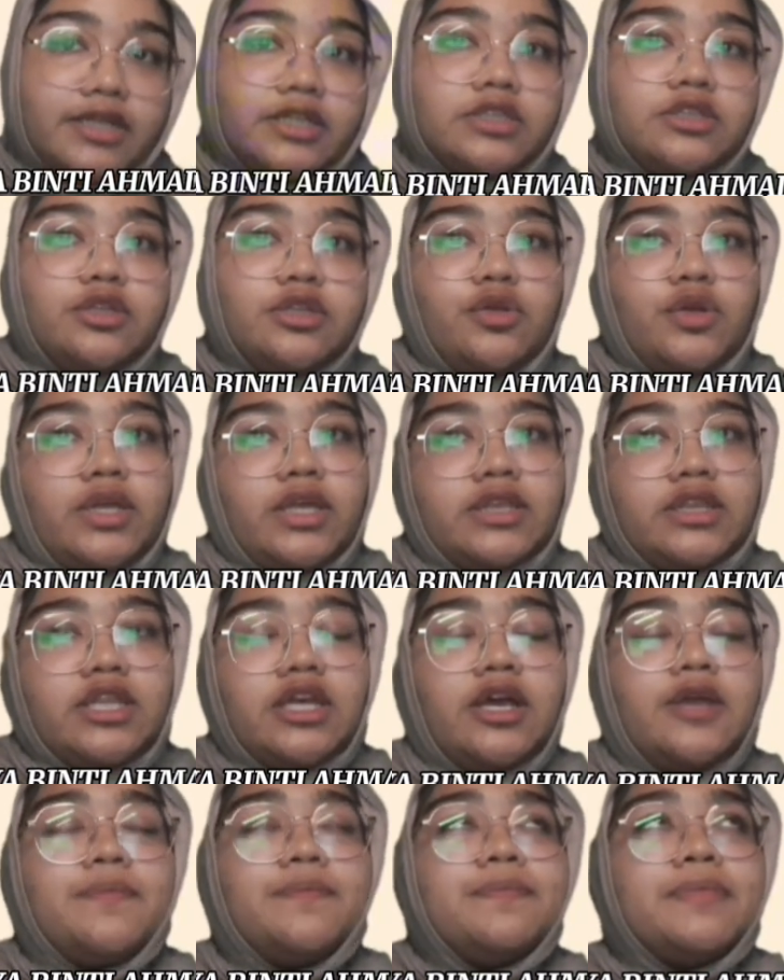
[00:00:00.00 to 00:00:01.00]
real new
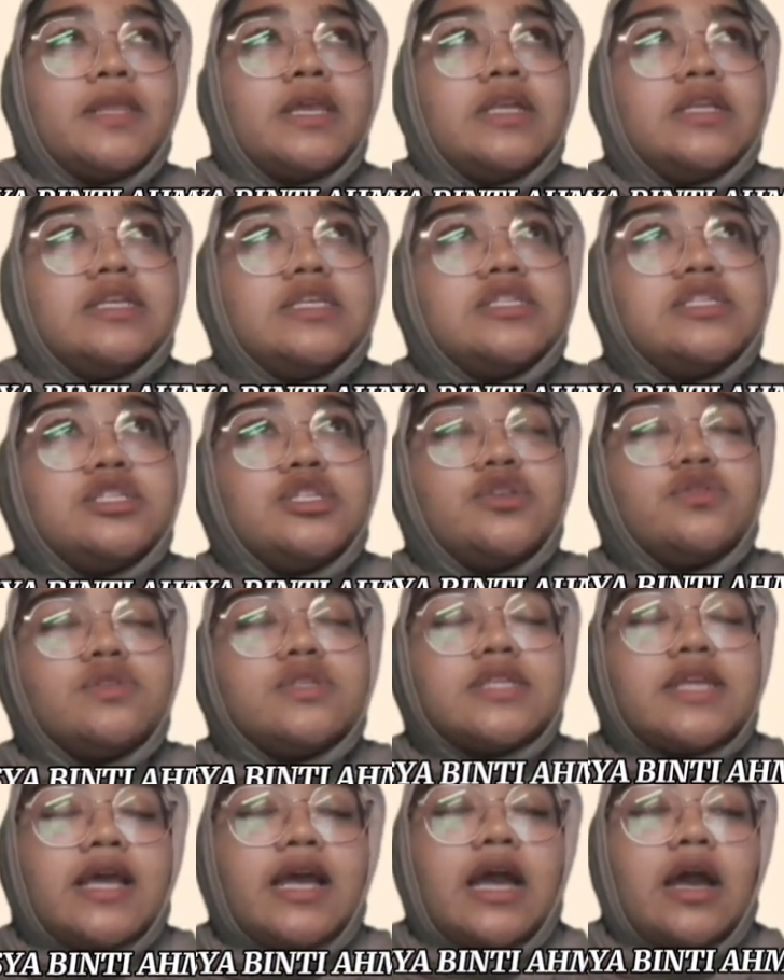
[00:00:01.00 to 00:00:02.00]
data. This
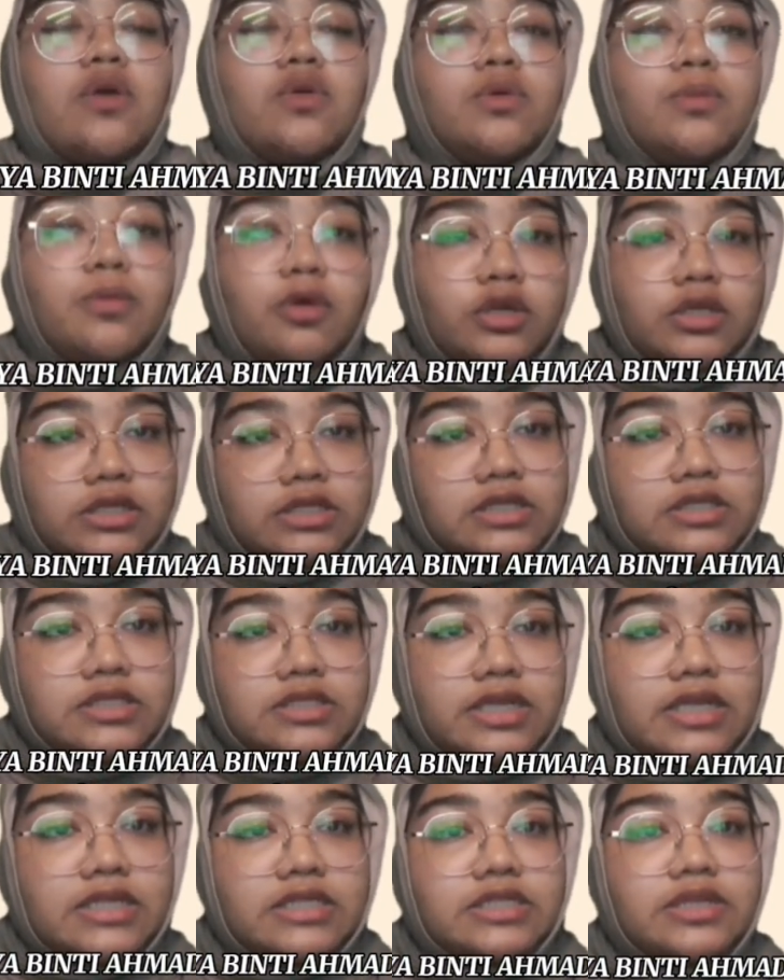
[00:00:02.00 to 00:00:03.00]
shows that our
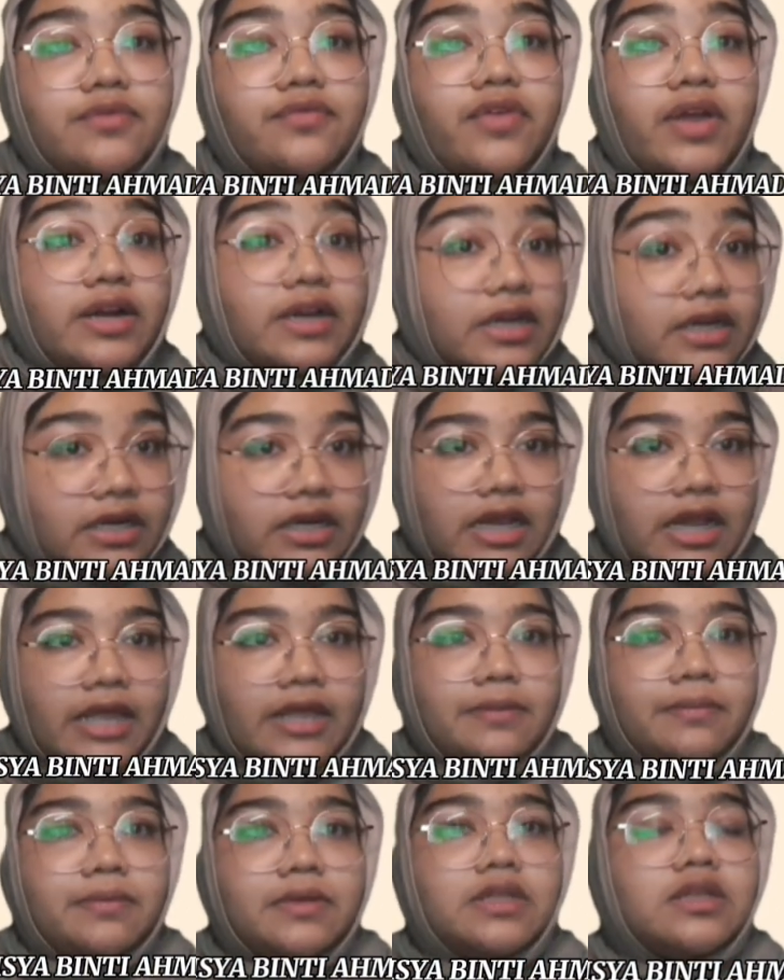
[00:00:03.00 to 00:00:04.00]
models is very
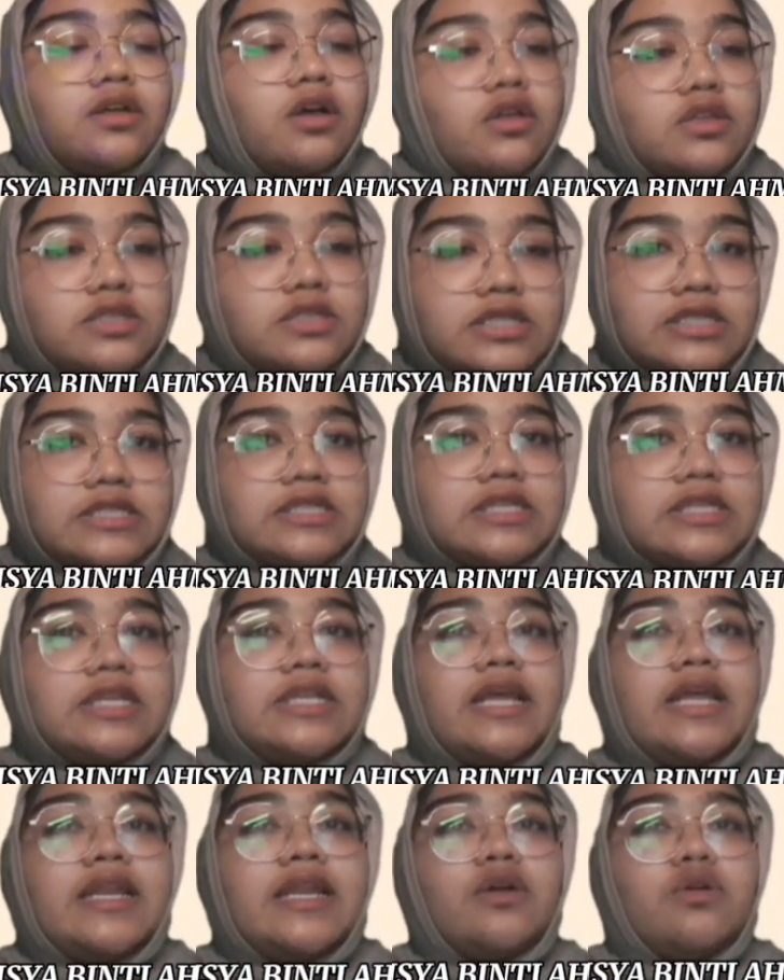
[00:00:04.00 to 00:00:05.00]
reliable,
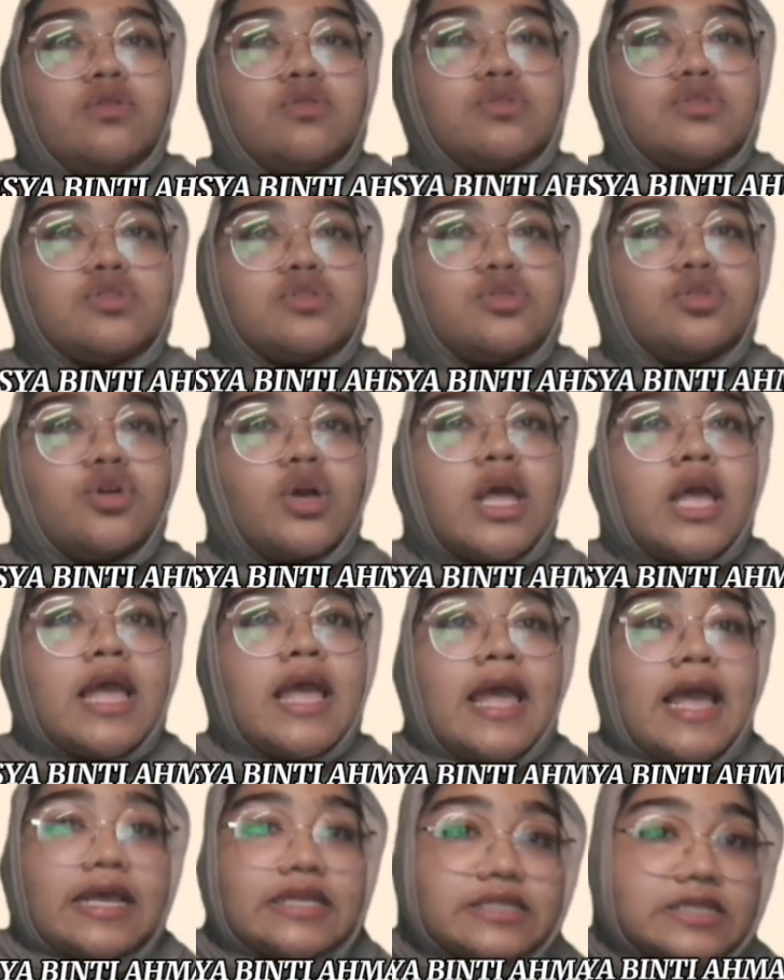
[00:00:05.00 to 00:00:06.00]
consistent, and also
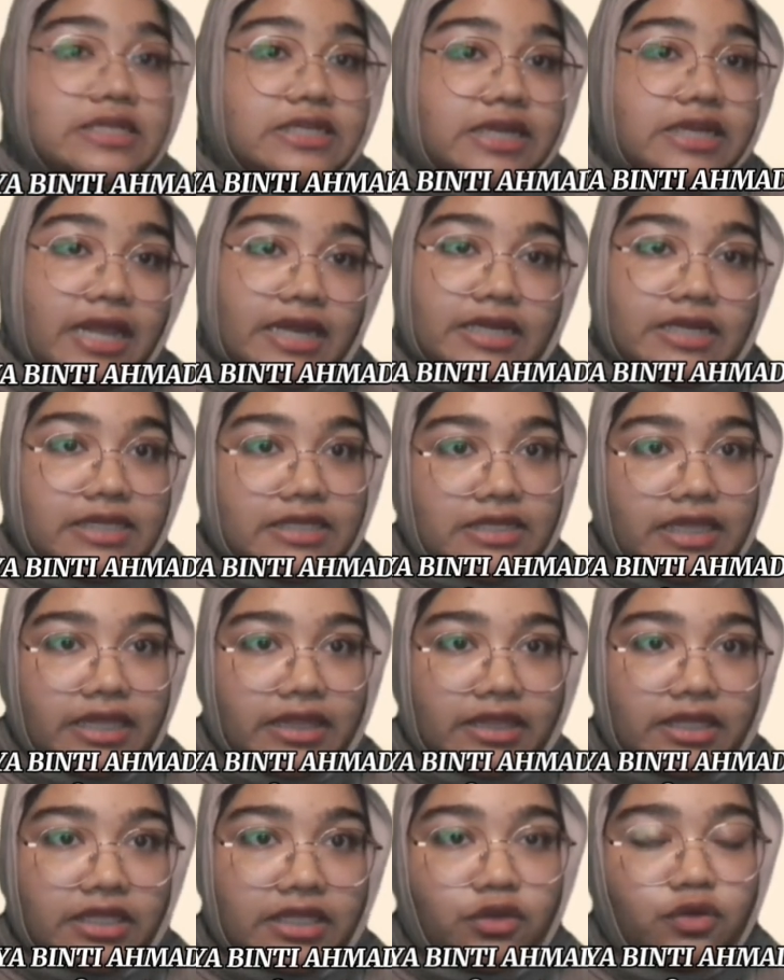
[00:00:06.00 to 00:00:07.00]
excellent at
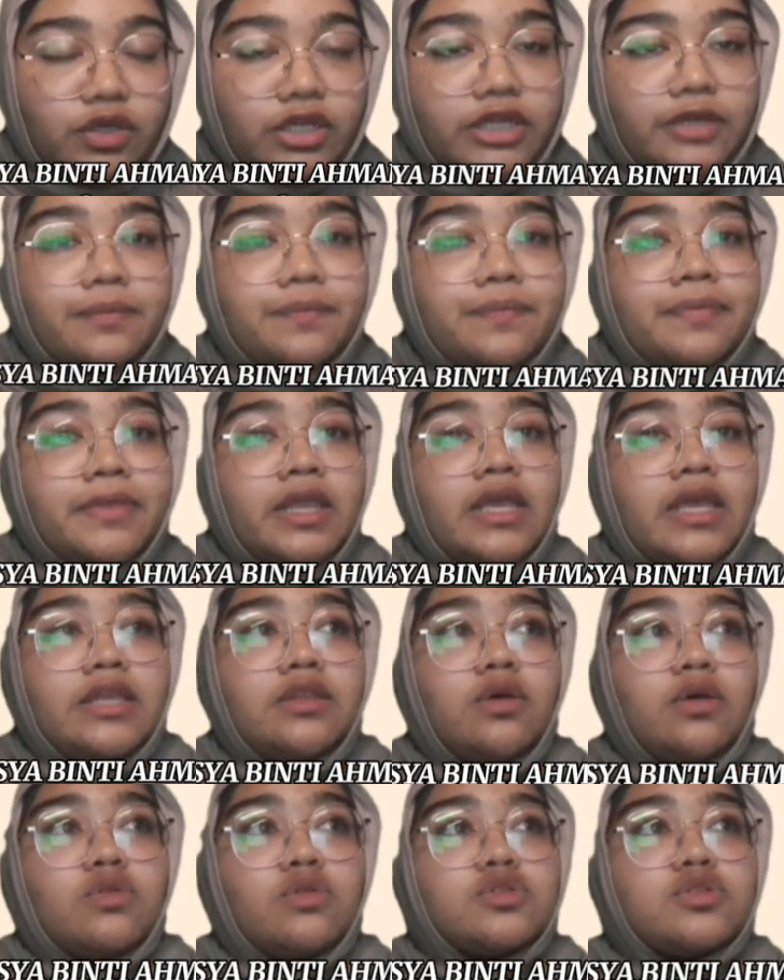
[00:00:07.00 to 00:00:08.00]
detecting urine.
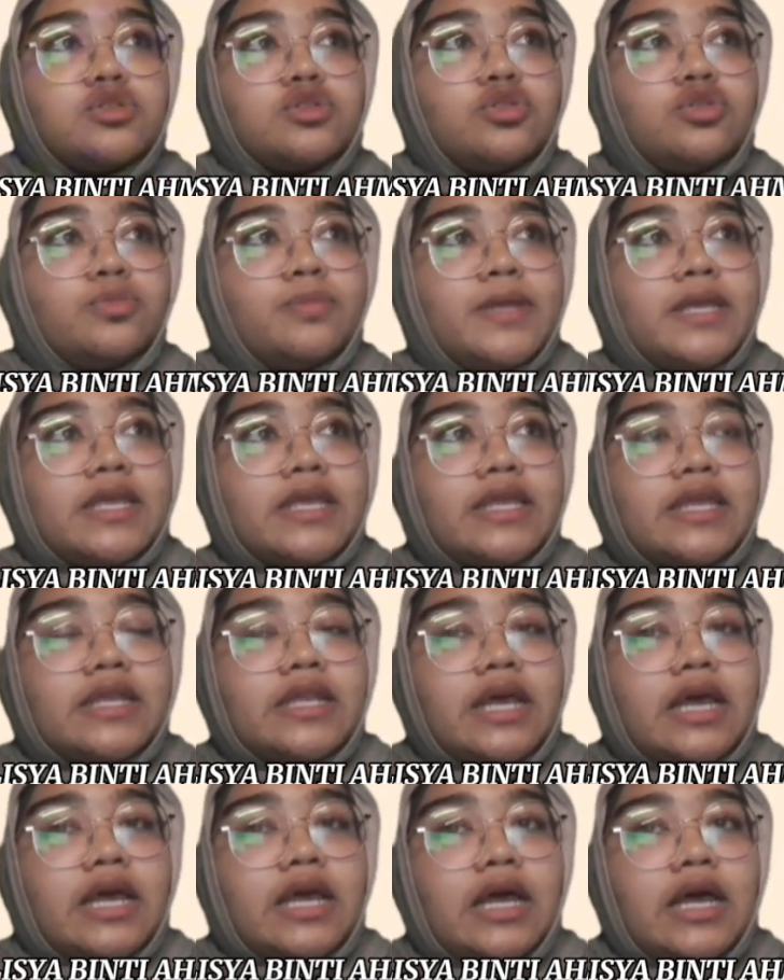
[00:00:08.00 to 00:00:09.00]
It also make
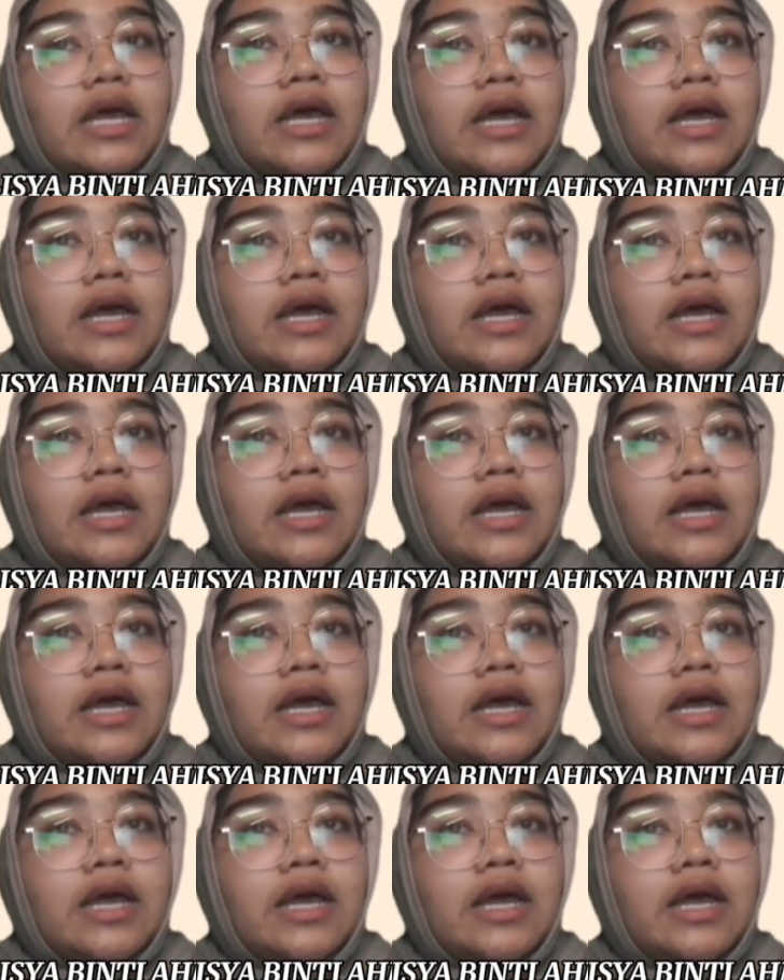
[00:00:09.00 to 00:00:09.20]
it